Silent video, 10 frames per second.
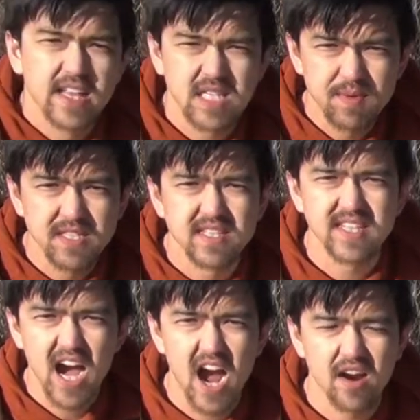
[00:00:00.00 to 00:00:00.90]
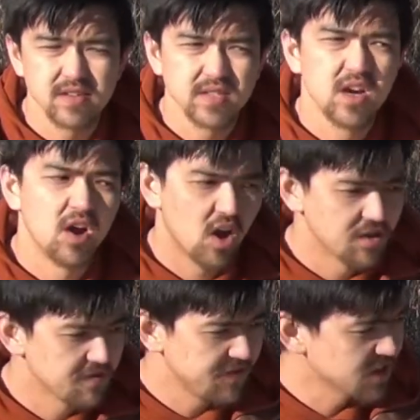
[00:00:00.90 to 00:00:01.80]
and spins the tires on
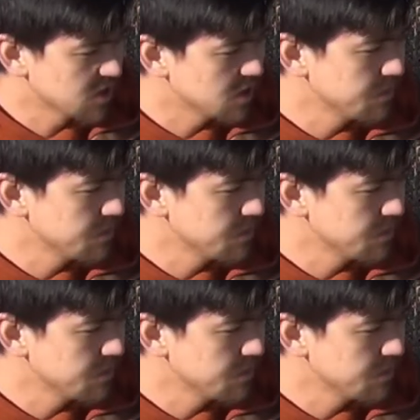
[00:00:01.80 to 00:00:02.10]
your vehicle.